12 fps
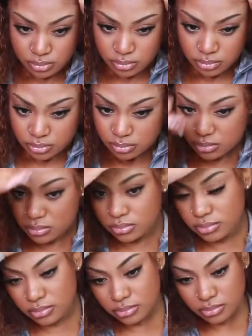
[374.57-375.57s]
as much as you
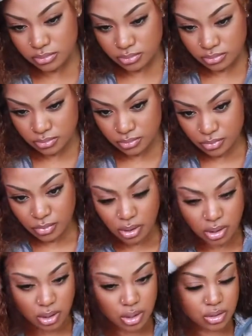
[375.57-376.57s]
can
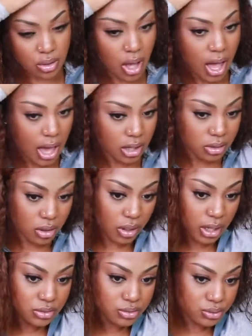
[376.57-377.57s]
before actually
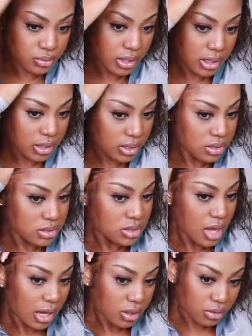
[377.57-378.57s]
installing it and applying it on